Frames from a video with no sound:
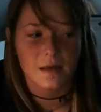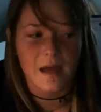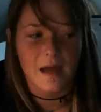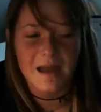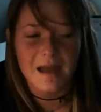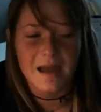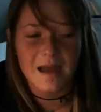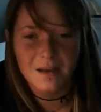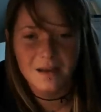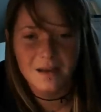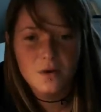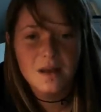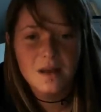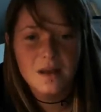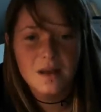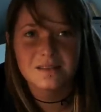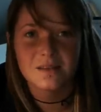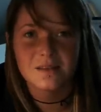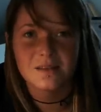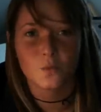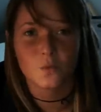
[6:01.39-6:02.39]
I could go get
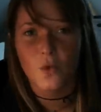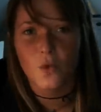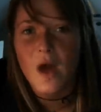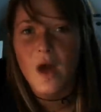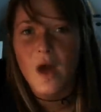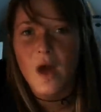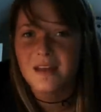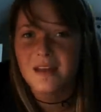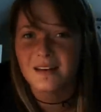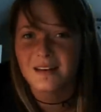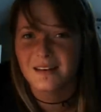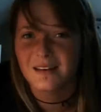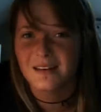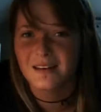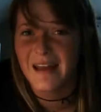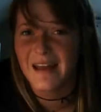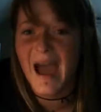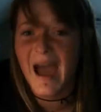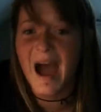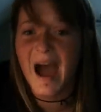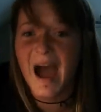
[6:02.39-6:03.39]
some right
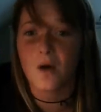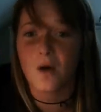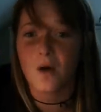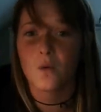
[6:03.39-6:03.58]
now.